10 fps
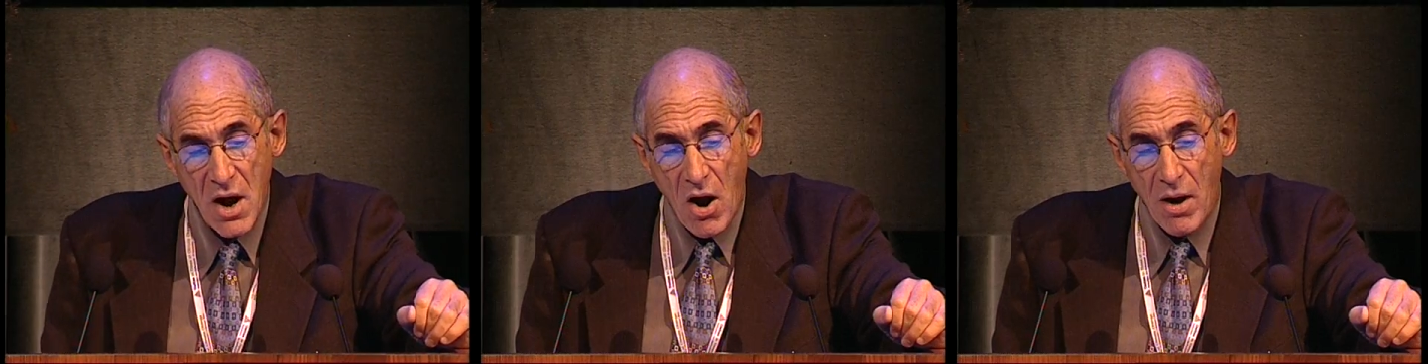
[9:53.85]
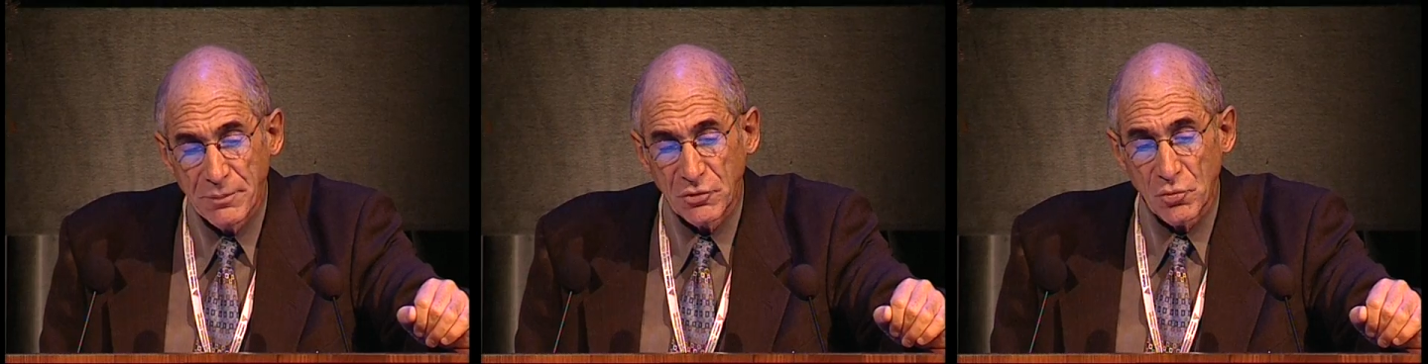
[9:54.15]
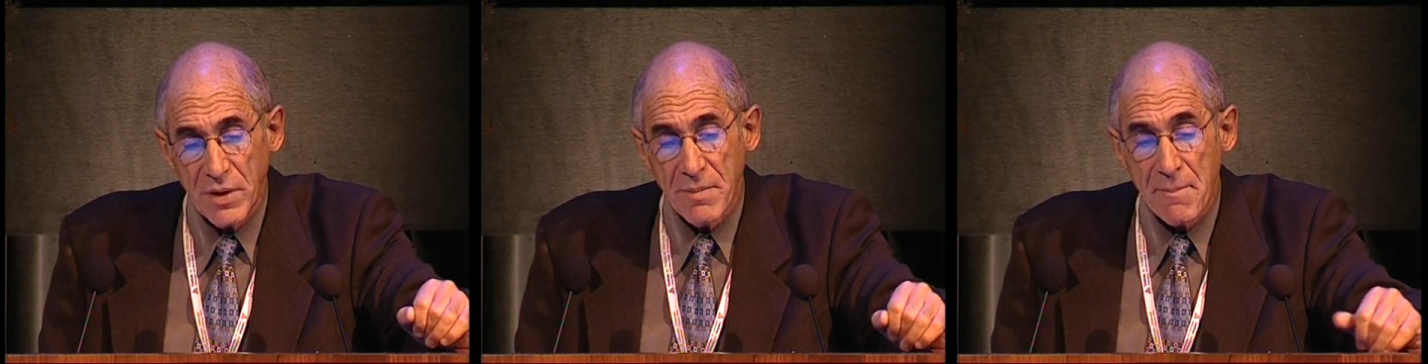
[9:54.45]

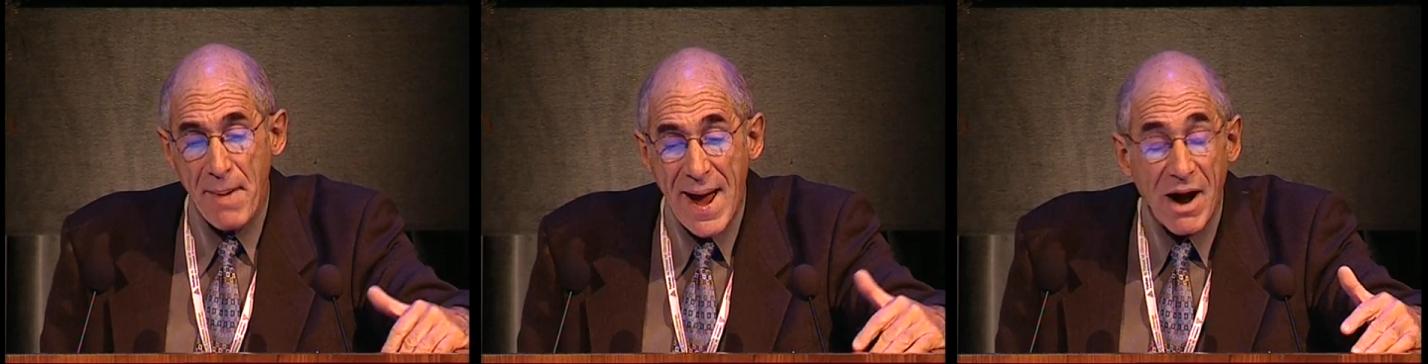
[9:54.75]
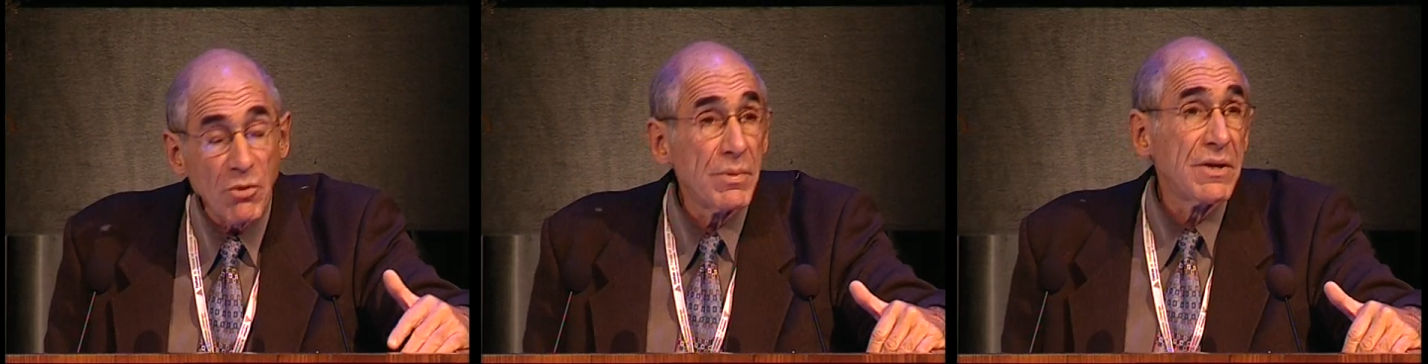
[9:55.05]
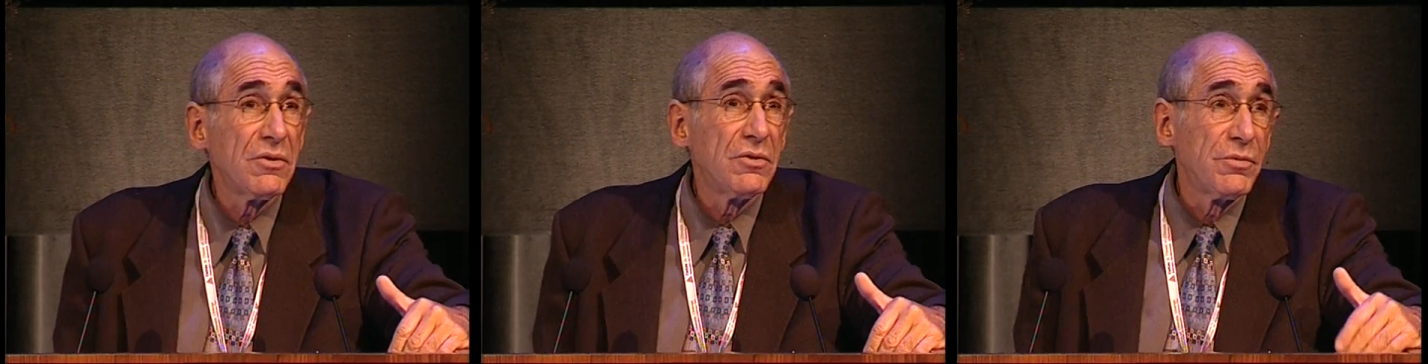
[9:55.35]
Upstream impoundment
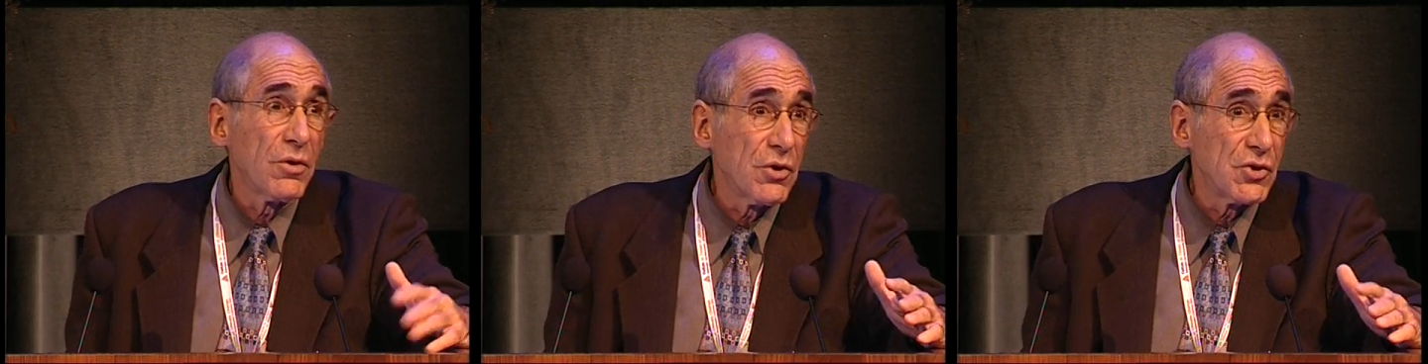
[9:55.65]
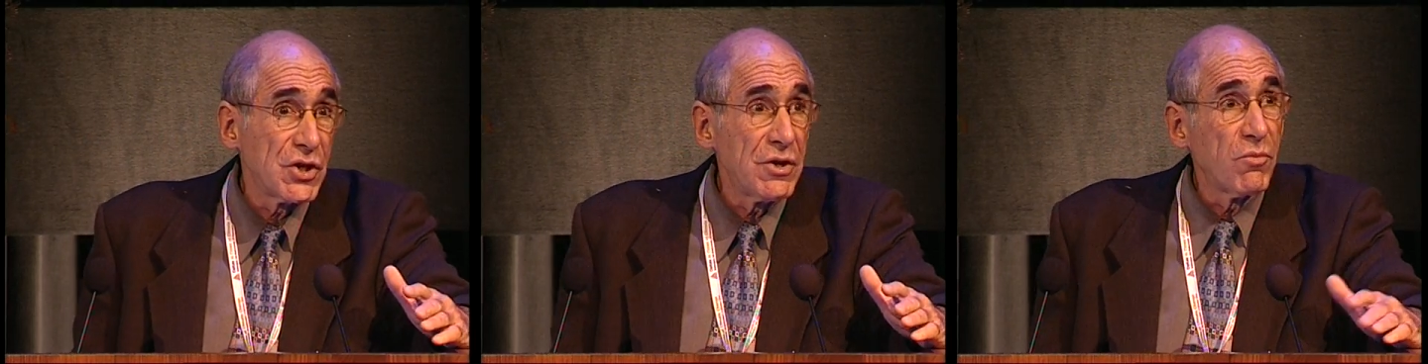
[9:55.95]
and diversion of